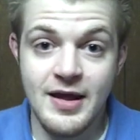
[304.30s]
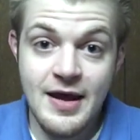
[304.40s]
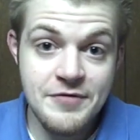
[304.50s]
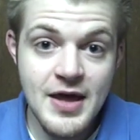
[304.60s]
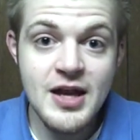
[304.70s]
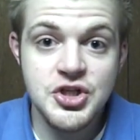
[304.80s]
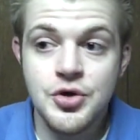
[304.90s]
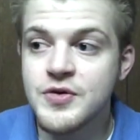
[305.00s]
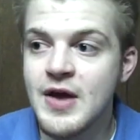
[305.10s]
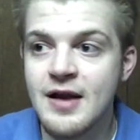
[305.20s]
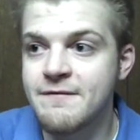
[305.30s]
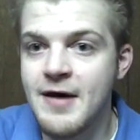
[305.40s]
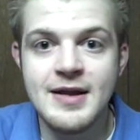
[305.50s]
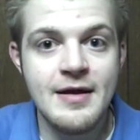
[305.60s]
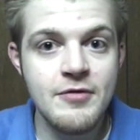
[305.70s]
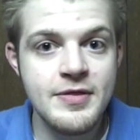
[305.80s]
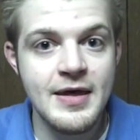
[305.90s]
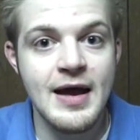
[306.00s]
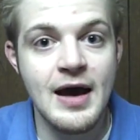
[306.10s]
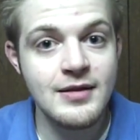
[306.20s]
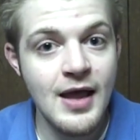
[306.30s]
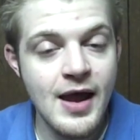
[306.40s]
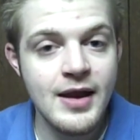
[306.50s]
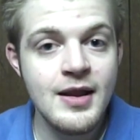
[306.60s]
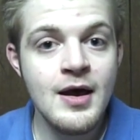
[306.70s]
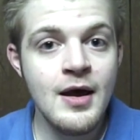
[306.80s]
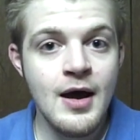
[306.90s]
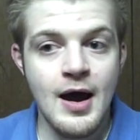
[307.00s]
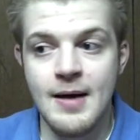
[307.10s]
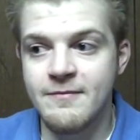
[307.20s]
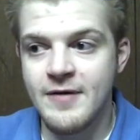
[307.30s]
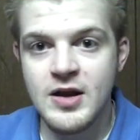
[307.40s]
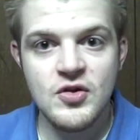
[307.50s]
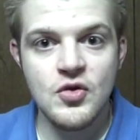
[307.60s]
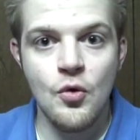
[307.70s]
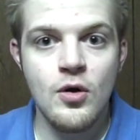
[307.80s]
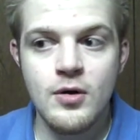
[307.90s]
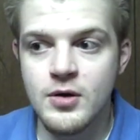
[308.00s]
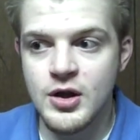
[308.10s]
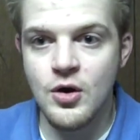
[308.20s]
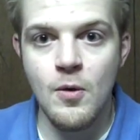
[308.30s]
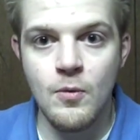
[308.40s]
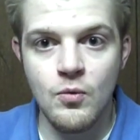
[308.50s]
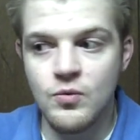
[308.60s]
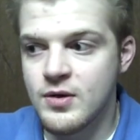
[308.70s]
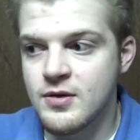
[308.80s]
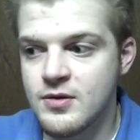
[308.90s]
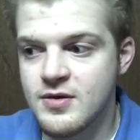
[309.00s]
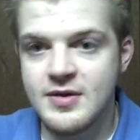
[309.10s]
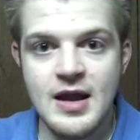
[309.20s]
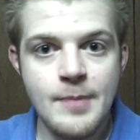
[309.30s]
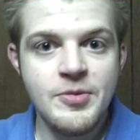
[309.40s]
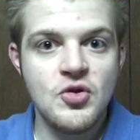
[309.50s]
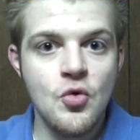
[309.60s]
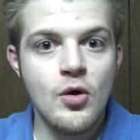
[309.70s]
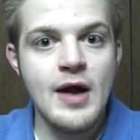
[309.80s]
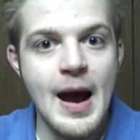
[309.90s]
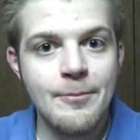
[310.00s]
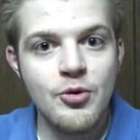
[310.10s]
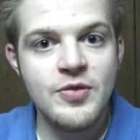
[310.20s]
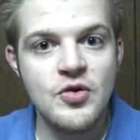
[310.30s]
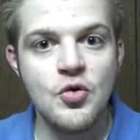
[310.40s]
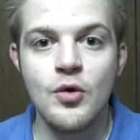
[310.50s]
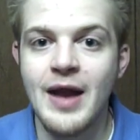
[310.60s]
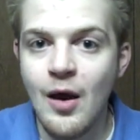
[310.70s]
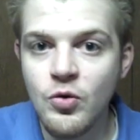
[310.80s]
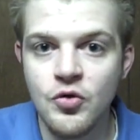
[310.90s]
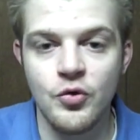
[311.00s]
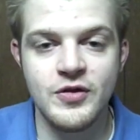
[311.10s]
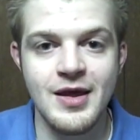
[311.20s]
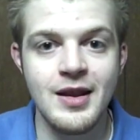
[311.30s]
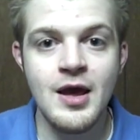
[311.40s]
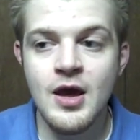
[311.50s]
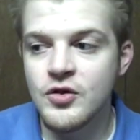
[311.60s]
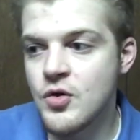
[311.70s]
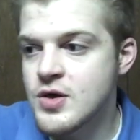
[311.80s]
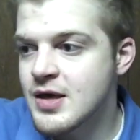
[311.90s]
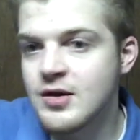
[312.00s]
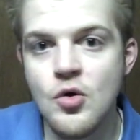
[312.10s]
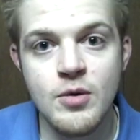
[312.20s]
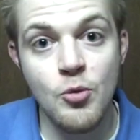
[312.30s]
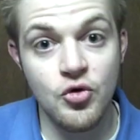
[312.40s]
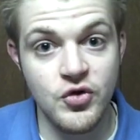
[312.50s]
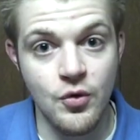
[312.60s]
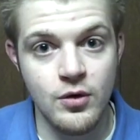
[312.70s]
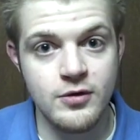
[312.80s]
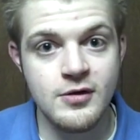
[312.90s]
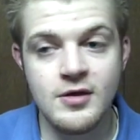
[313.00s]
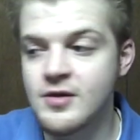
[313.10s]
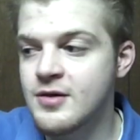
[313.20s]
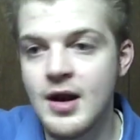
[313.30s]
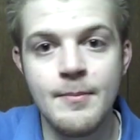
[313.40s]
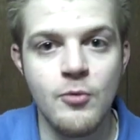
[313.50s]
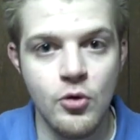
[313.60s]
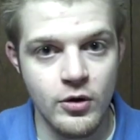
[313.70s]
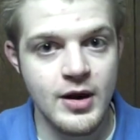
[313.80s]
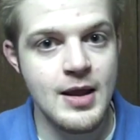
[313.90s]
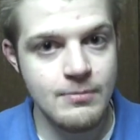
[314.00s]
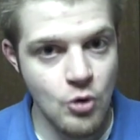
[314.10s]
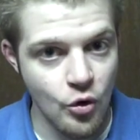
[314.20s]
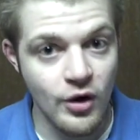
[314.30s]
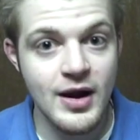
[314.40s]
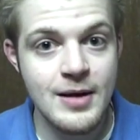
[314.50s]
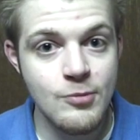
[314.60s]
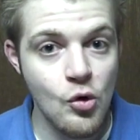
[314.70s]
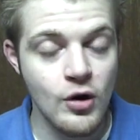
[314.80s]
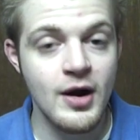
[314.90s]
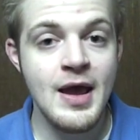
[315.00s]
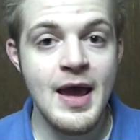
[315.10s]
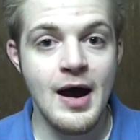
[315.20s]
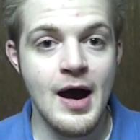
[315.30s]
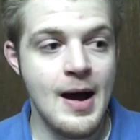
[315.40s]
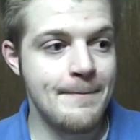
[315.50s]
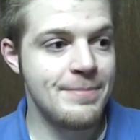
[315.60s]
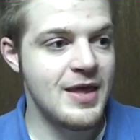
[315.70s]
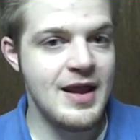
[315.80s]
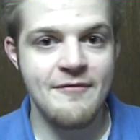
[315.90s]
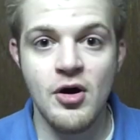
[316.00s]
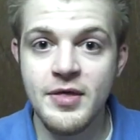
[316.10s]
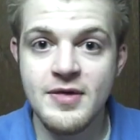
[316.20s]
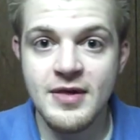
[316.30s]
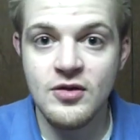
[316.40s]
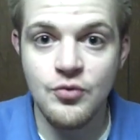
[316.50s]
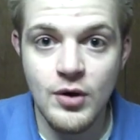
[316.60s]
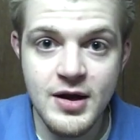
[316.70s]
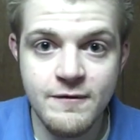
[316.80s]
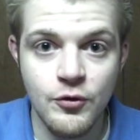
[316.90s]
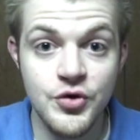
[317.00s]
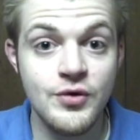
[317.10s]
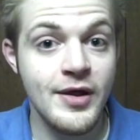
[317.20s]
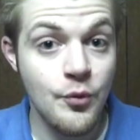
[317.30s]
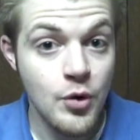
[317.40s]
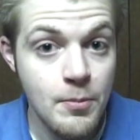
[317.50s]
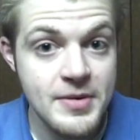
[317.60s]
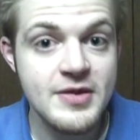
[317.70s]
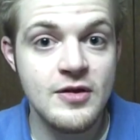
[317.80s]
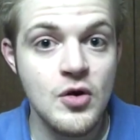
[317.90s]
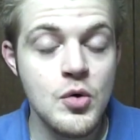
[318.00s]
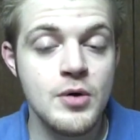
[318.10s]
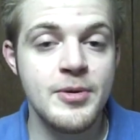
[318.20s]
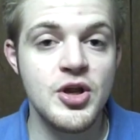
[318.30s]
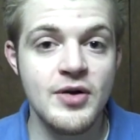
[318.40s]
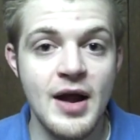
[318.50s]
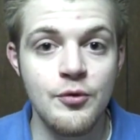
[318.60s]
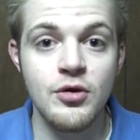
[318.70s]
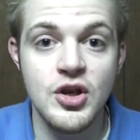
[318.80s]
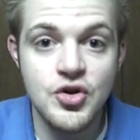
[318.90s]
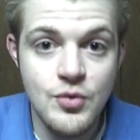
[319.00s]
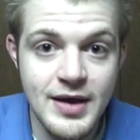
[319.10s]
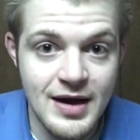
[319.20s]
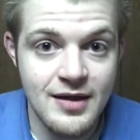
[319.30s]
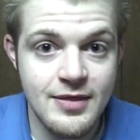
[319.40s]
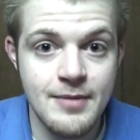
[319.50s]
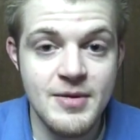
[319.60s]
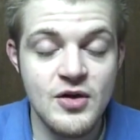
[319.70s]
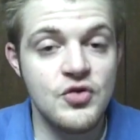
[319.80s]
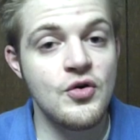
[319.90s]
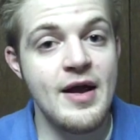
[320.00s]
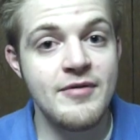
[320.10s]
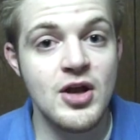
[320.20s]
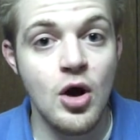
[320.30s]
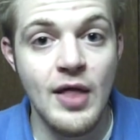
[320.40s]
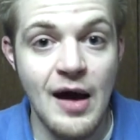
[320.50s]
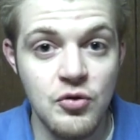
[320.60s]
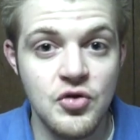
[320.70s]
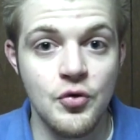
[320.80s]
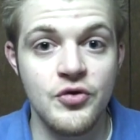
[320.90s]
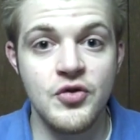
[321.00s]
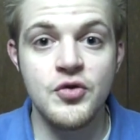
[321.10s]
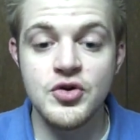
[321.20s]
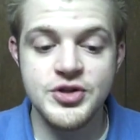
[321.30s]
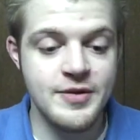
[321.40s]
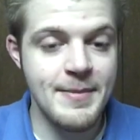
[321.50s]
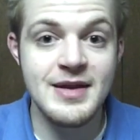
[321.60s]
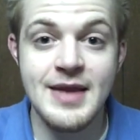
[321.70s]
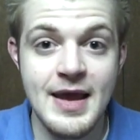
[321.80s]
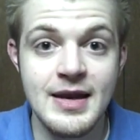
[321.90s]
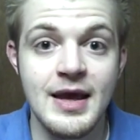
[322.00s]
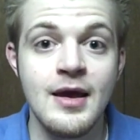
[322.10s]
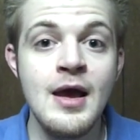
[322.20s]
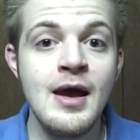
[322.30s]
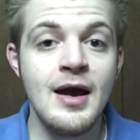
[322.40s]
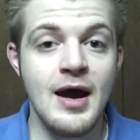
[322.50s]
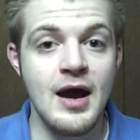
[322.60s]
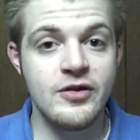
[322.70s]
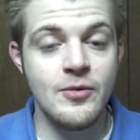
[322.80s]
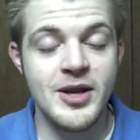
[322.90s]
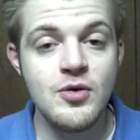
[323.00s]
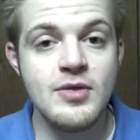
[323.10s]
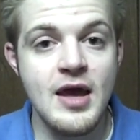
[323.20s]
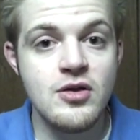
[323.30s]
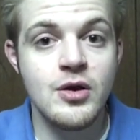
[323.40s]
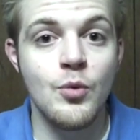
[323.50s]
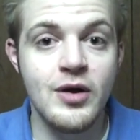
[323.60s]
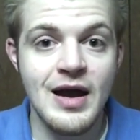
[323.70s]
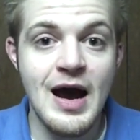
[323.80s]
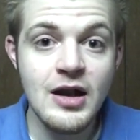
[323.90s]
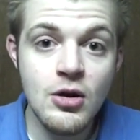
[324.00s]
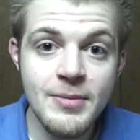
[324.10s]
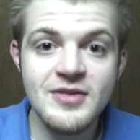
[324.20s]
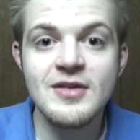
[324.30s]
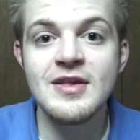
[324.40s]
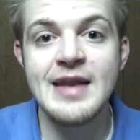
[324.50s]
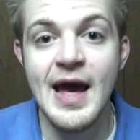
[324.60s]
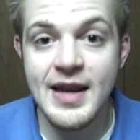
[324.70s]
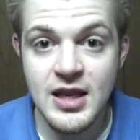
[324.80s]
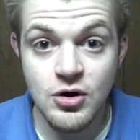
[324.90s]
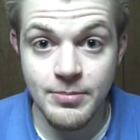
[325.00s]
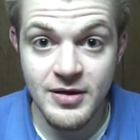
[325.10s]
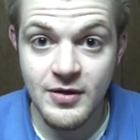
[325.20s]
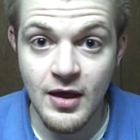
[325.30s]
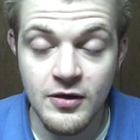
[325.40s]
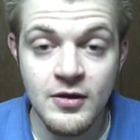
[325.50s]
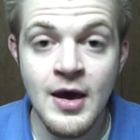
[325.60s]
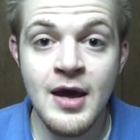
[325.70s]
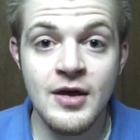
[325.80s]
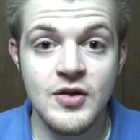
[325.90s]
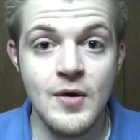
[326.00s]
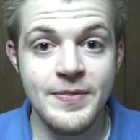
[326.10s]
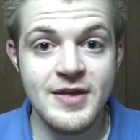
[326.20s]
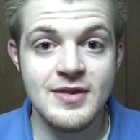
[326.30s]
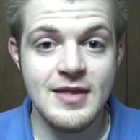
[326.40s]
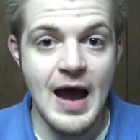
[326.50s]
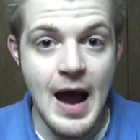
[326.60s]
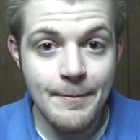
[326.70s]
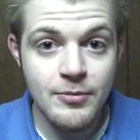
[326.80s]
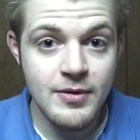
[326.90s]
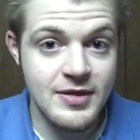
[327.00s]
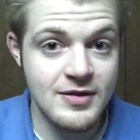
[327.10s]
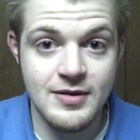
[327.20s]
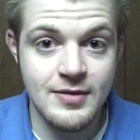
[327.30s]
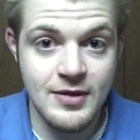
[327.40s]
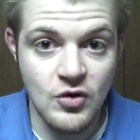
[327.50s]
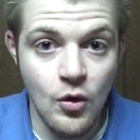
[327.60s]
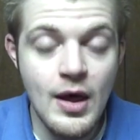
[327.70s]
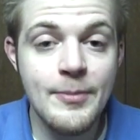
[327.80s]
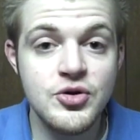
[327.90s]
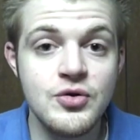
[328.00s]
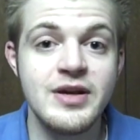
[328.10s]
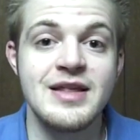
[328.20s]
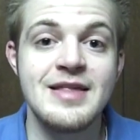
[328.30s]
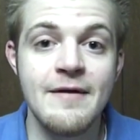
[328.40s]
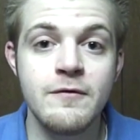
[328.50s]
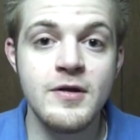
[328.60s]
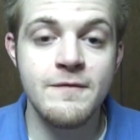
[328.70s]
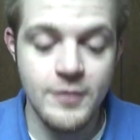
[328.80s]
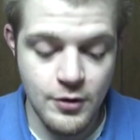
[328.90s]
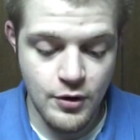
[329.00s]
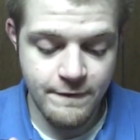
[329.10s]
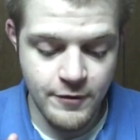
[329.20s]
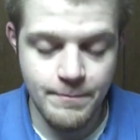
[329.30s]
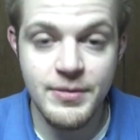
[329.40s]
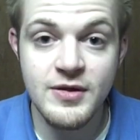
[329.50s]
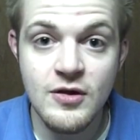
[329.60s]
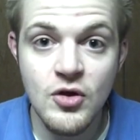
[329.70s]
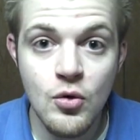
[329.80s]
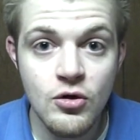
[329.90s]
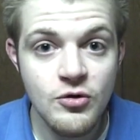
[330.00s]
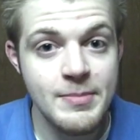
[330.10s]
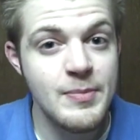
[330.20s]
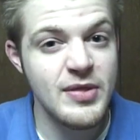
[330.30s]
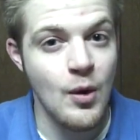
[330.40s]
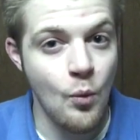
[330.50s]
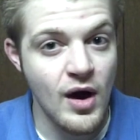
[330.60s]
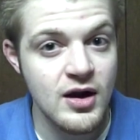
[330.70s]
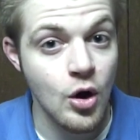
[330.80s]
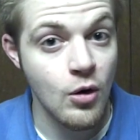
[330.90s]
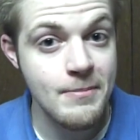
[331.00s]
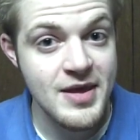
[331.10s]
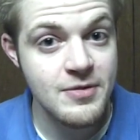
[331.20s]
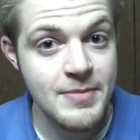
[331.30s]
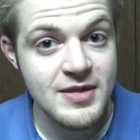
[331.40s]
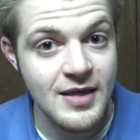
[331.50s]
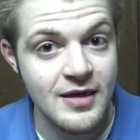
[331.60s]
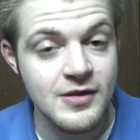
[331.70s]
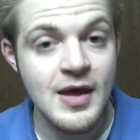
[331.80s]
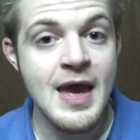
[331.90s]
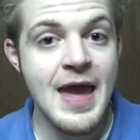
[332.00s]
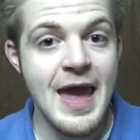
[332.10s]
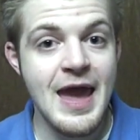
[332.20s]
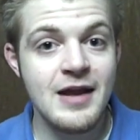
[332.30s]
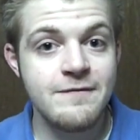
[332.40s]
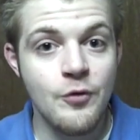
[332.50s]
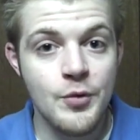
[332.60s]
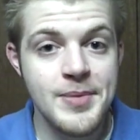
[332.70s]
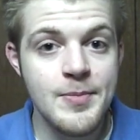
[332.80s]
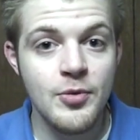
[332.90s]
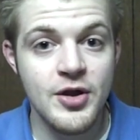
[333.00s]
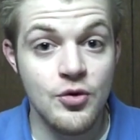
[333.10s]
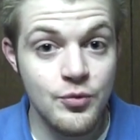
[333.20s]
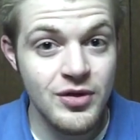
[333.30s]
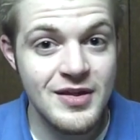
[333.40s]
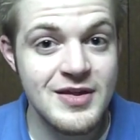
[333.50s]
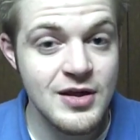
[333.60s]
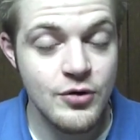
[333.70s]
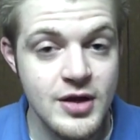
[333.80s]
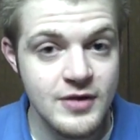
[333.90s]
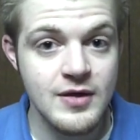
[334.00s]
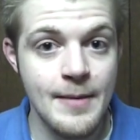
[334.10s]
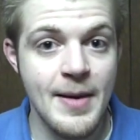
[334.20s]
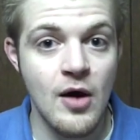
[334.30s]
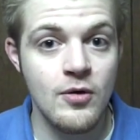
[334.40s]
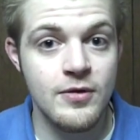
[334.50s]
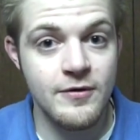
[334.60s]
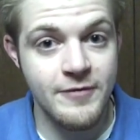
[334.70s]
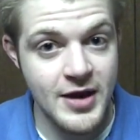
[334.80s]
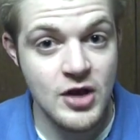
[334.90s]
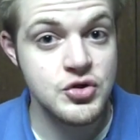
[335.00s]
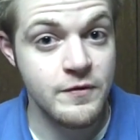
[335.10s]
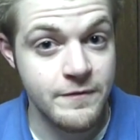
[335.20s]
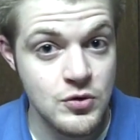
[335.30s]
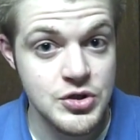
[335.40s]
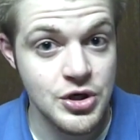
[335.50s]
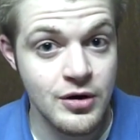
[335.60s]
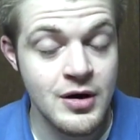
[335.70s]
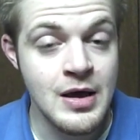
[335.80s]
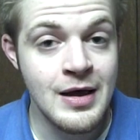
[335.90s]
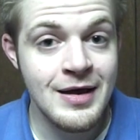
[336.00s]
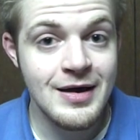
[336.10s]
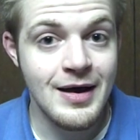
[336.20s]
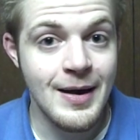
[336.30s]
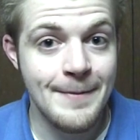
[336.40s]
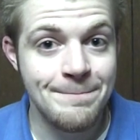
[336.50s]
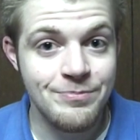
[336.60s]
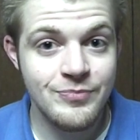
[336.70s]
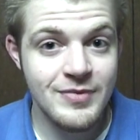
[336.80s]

like I've said, it shows you how to find everything online, um, find a store, you know, set up the store, operate the store, and outsource it so you can go to more stores and set up more and more and more um, and have all these things running for you like a real business owner, but you're not really doing anything because you're having it all outsourced, so you're just maintaining. Uh, so by doing that, you can work on your business and not in your business. So this op- this this whole opportunity is definitely for for business owners, people that want a home based business, and for people that are really serious about their financial future. Um,